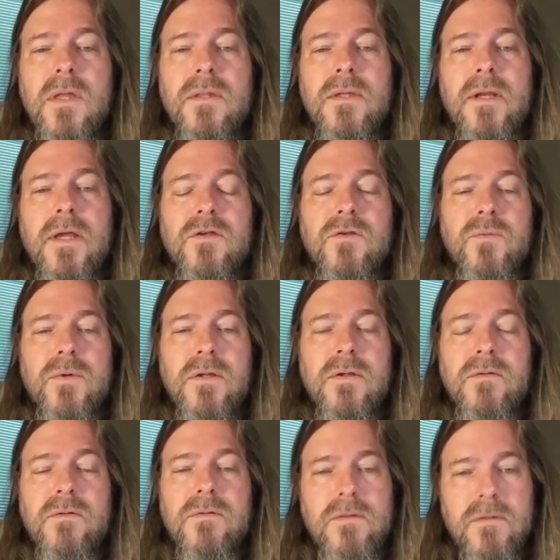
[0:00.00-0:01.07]
The next one
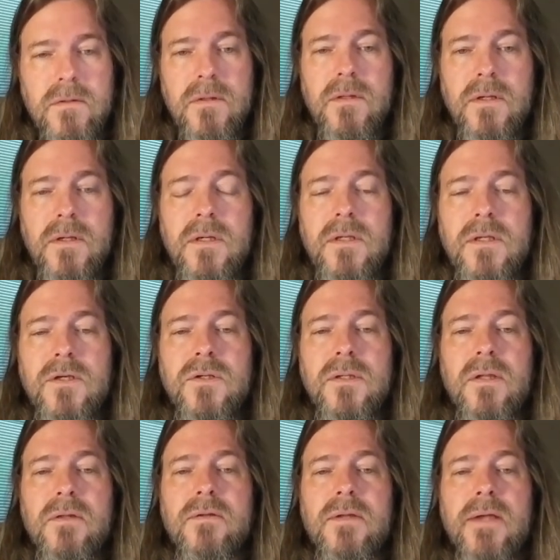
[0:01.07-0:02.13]
is the condition
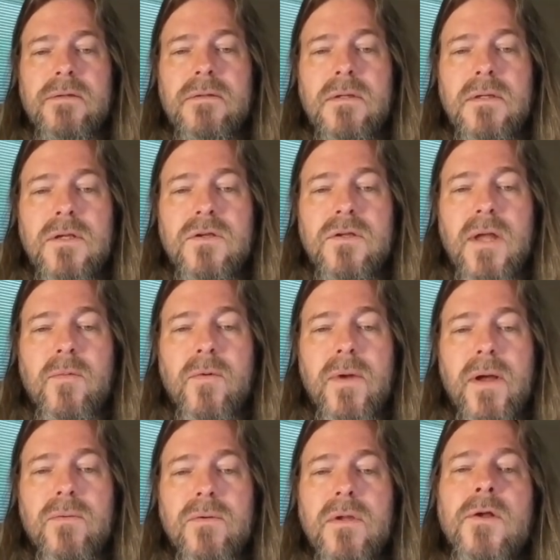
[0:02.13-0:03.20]
that's tested each time
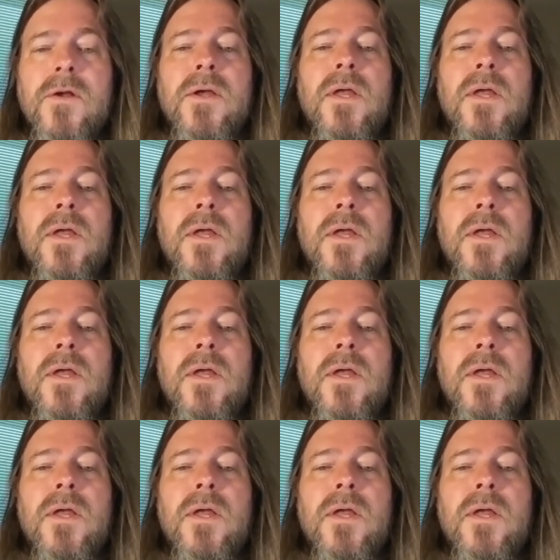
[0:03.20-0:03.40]
around.